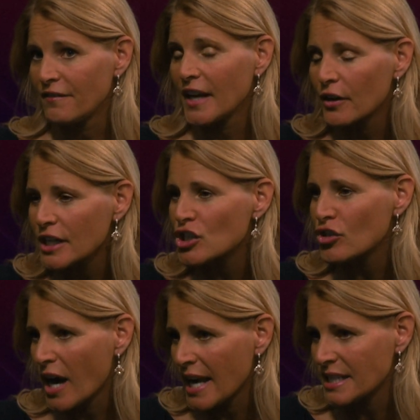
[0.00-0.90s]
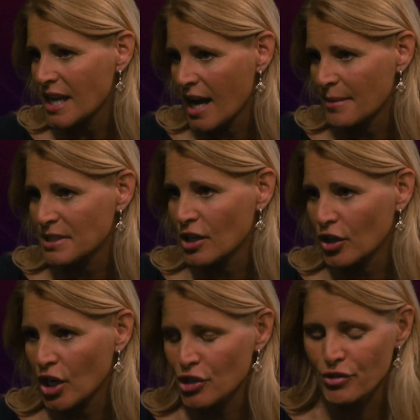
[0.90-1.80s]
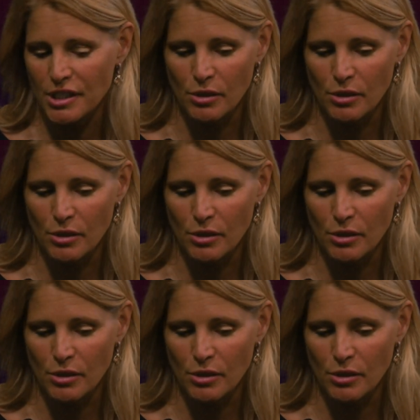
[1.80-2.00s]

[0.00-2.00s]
very trying times in our country.